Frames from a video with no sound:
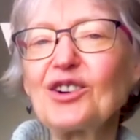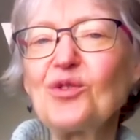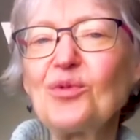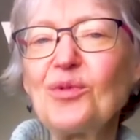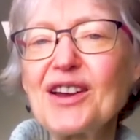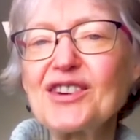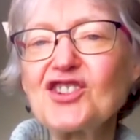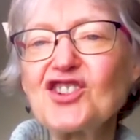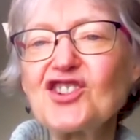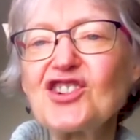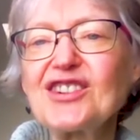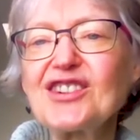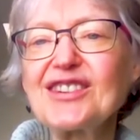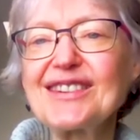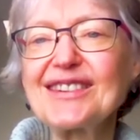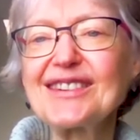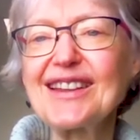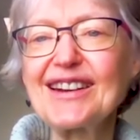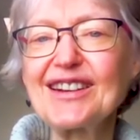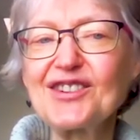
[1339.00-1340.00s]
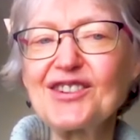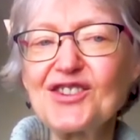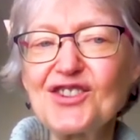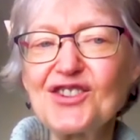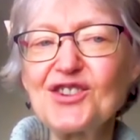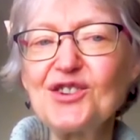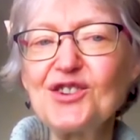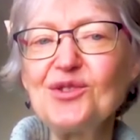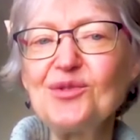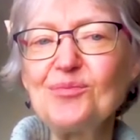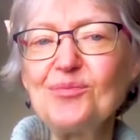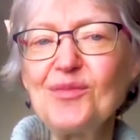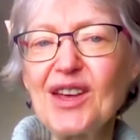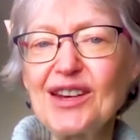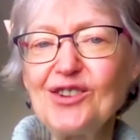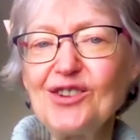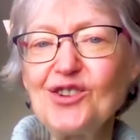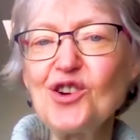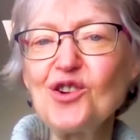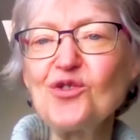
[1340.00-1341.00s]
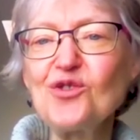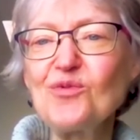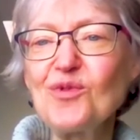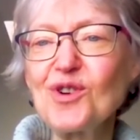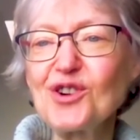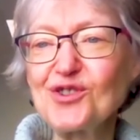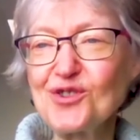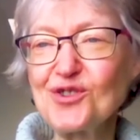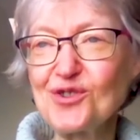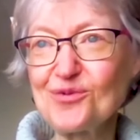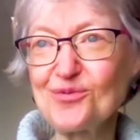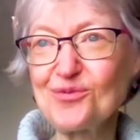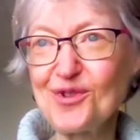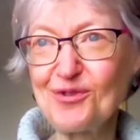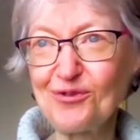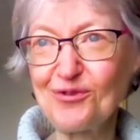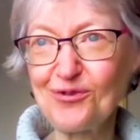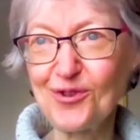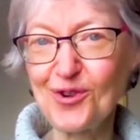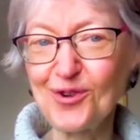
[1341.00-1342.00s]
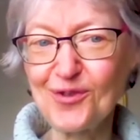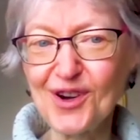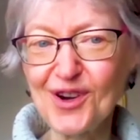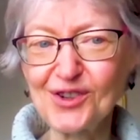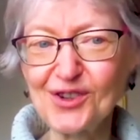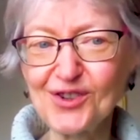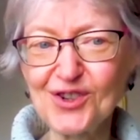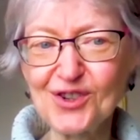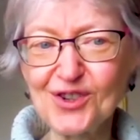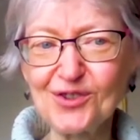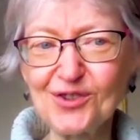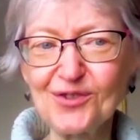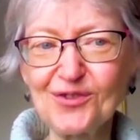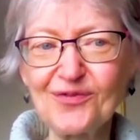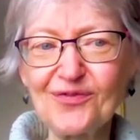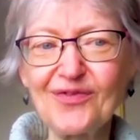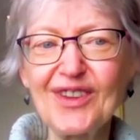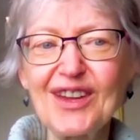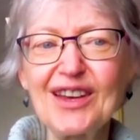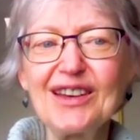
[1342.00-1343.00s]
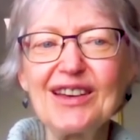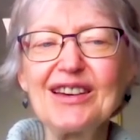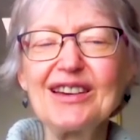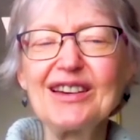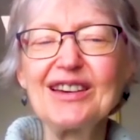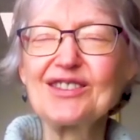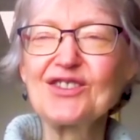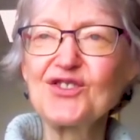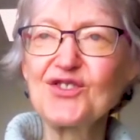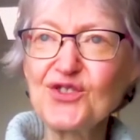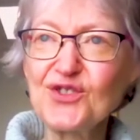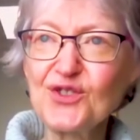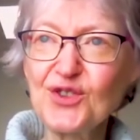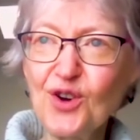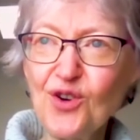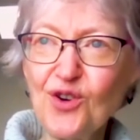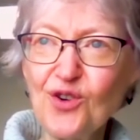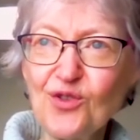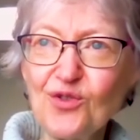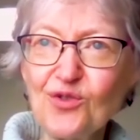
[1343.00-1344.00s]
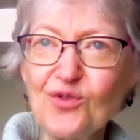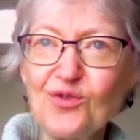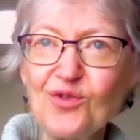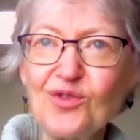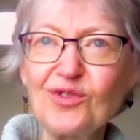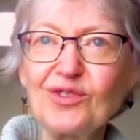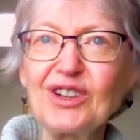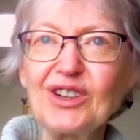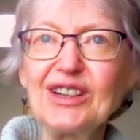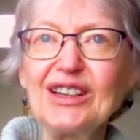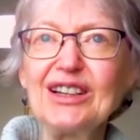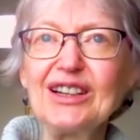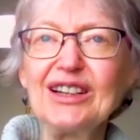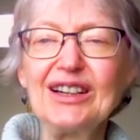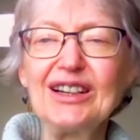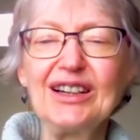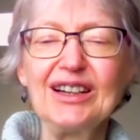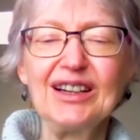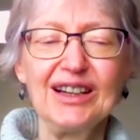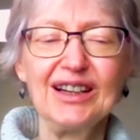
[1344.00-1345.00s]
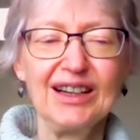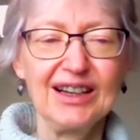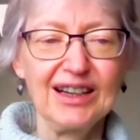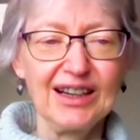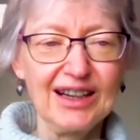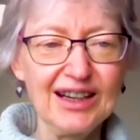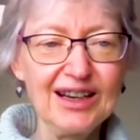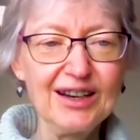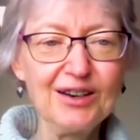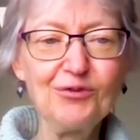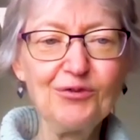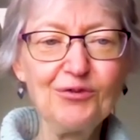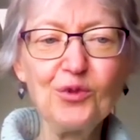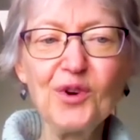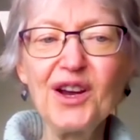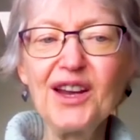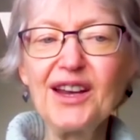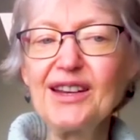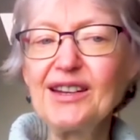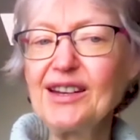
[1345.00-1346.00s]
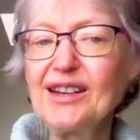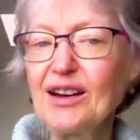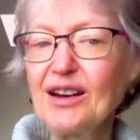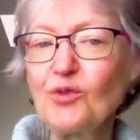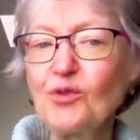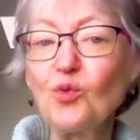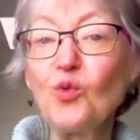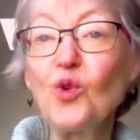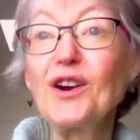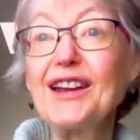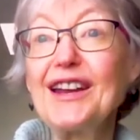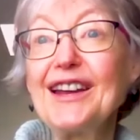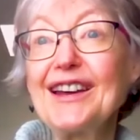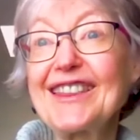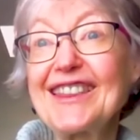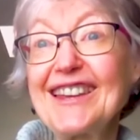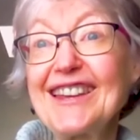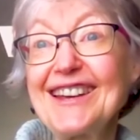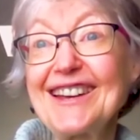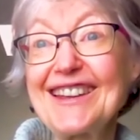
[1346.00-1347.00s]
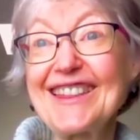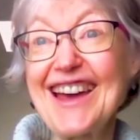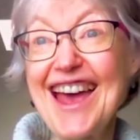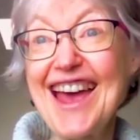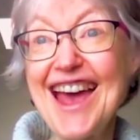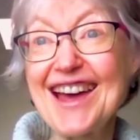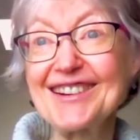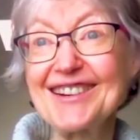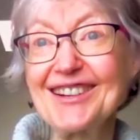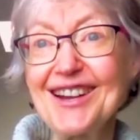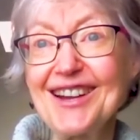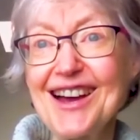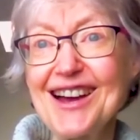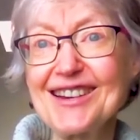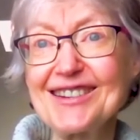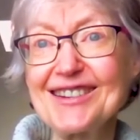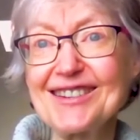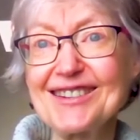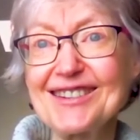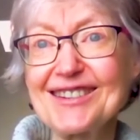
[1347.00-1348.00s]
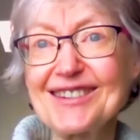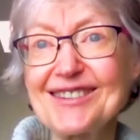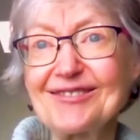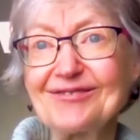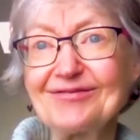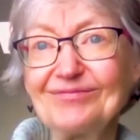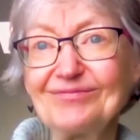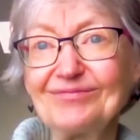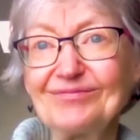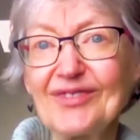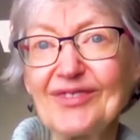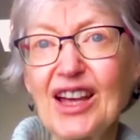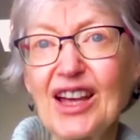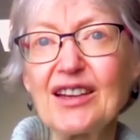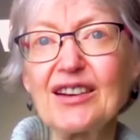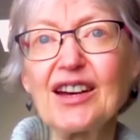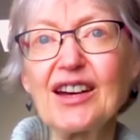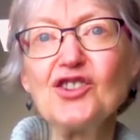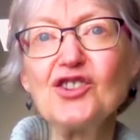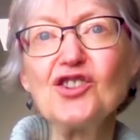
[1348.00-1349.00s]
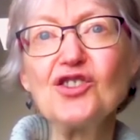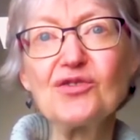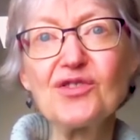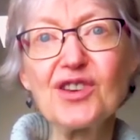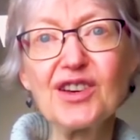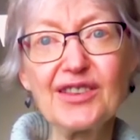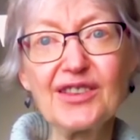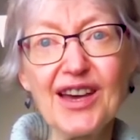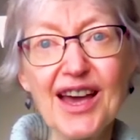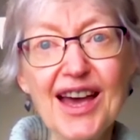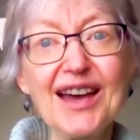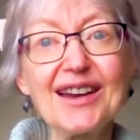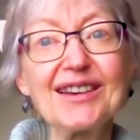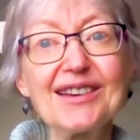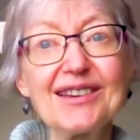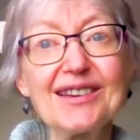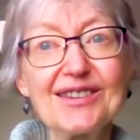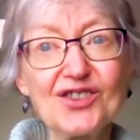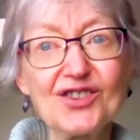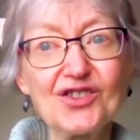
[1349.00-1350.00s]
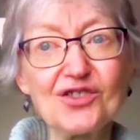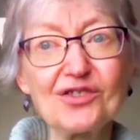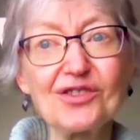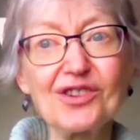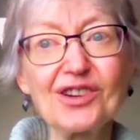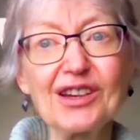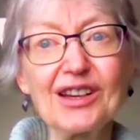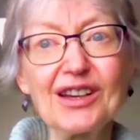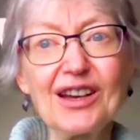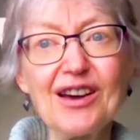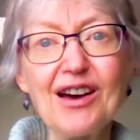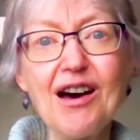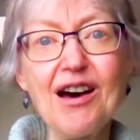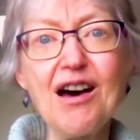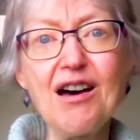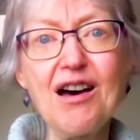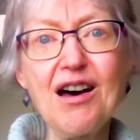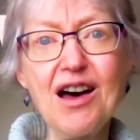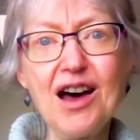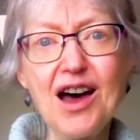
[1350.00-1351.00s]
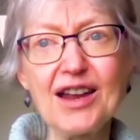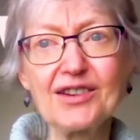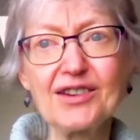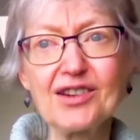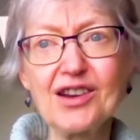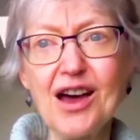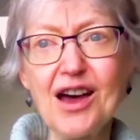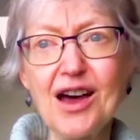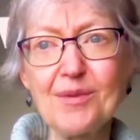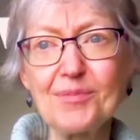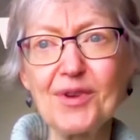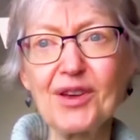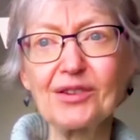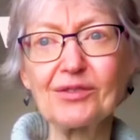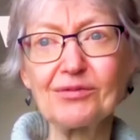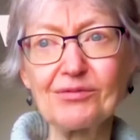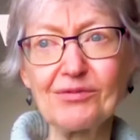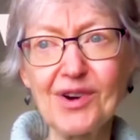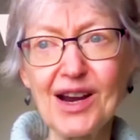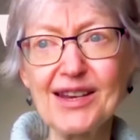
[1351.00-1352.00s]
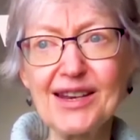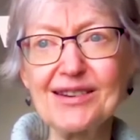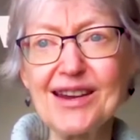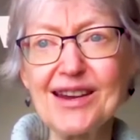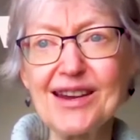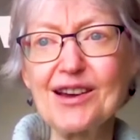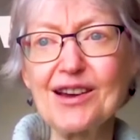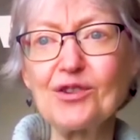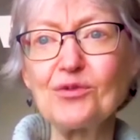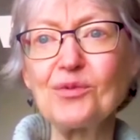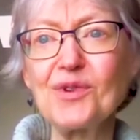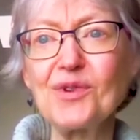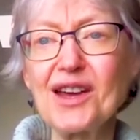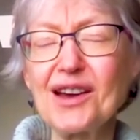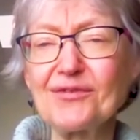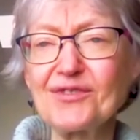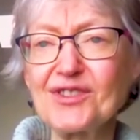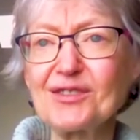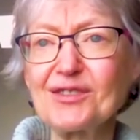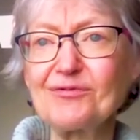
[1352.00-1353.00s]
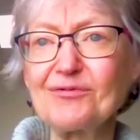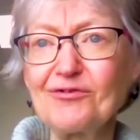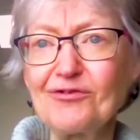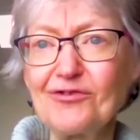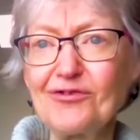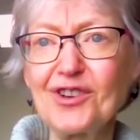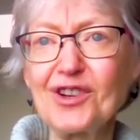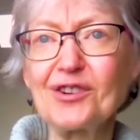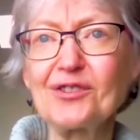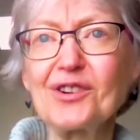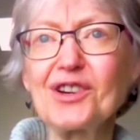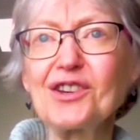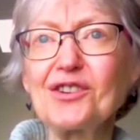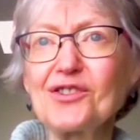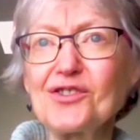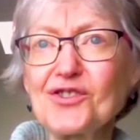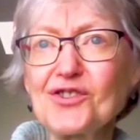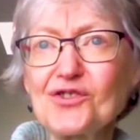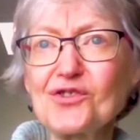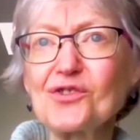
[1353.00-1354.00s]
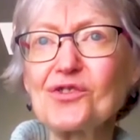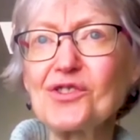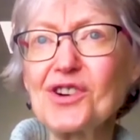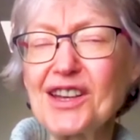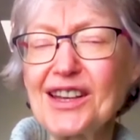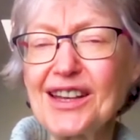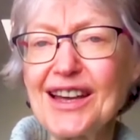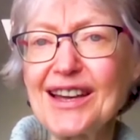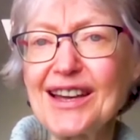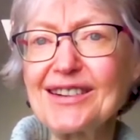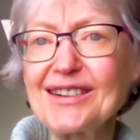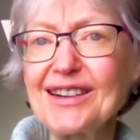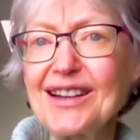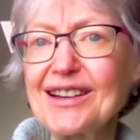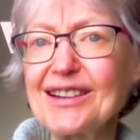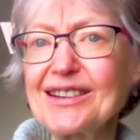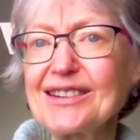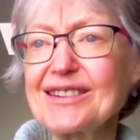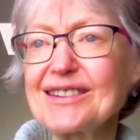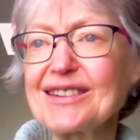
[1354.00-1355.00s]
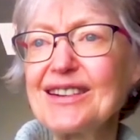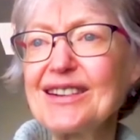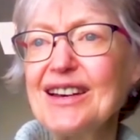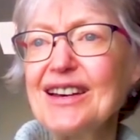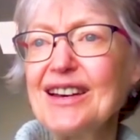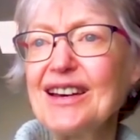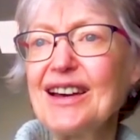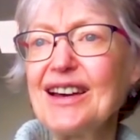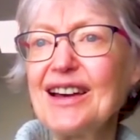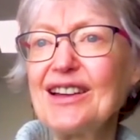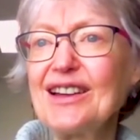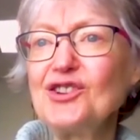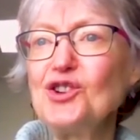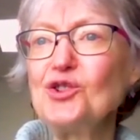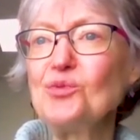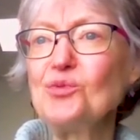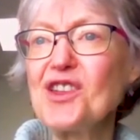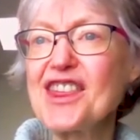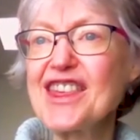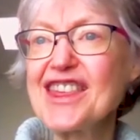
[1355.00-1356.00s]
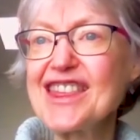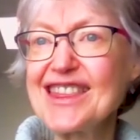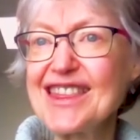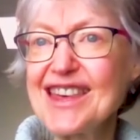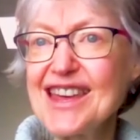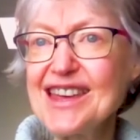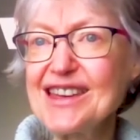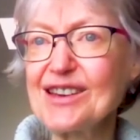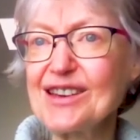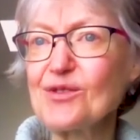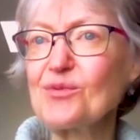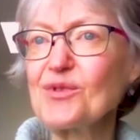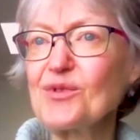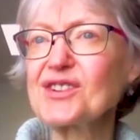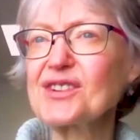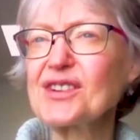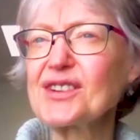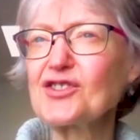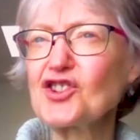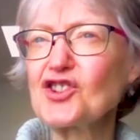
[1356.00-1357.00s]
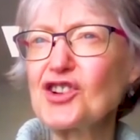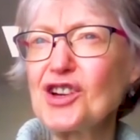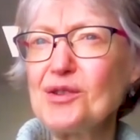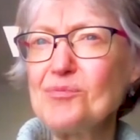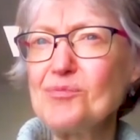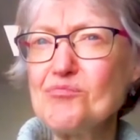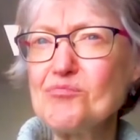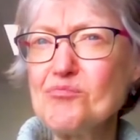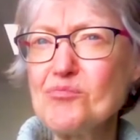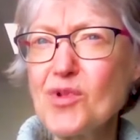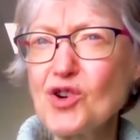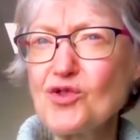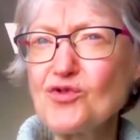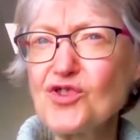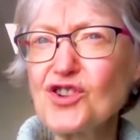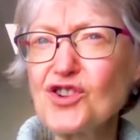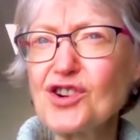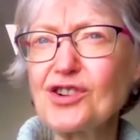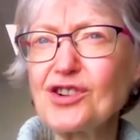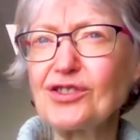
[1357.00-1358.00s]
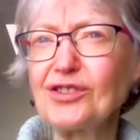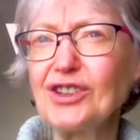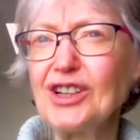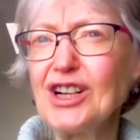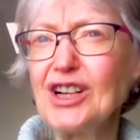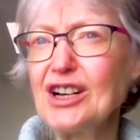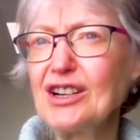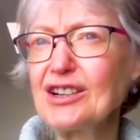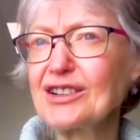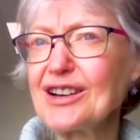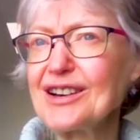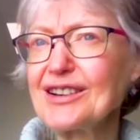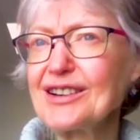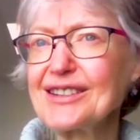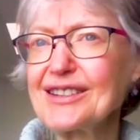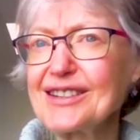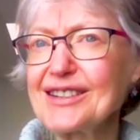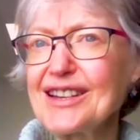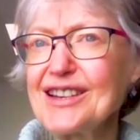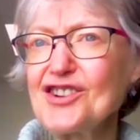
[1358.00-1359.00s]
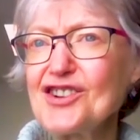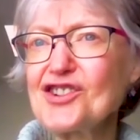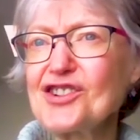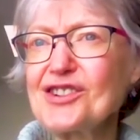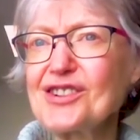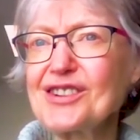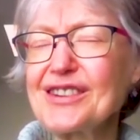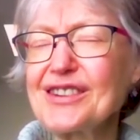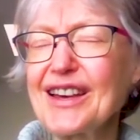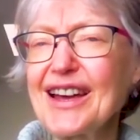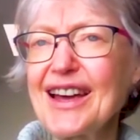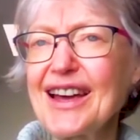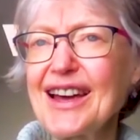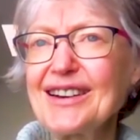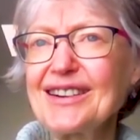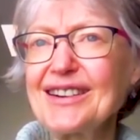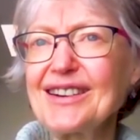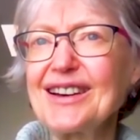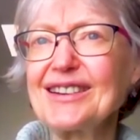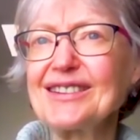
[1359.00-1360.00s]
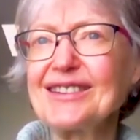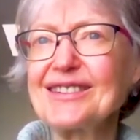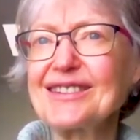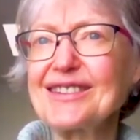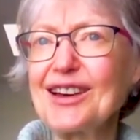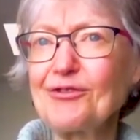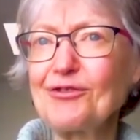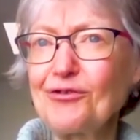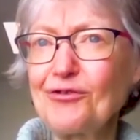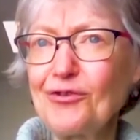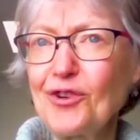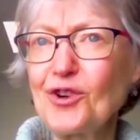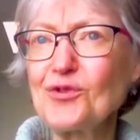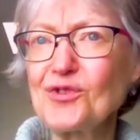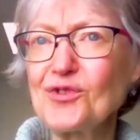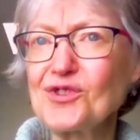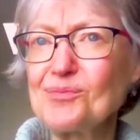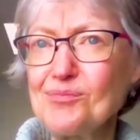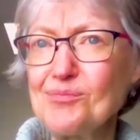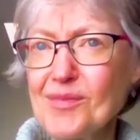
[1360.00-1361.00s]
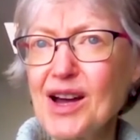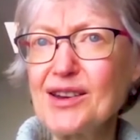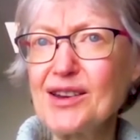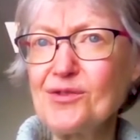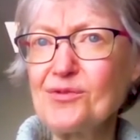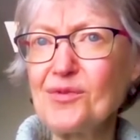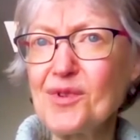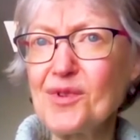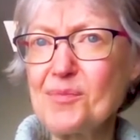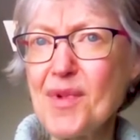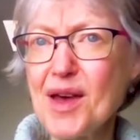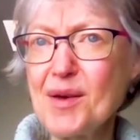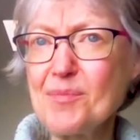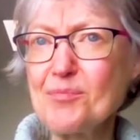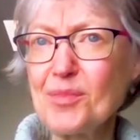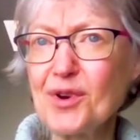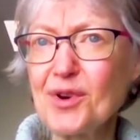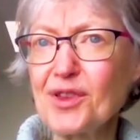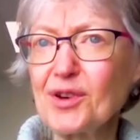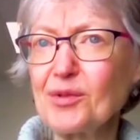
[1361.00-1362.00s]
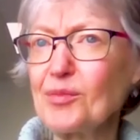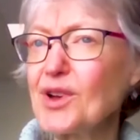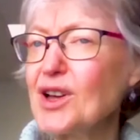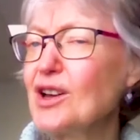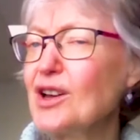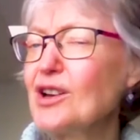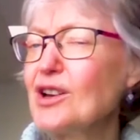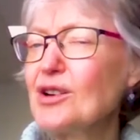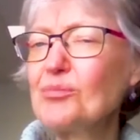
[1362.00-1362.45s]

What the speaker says: Questions that assume they know what you're referring to. So avoid, what do you think of the headlines? And I know that that is certainly a hot topic right now. We have some very concerning headlines. And you would think with such an emotional connotation to the headlines that folks might remember them,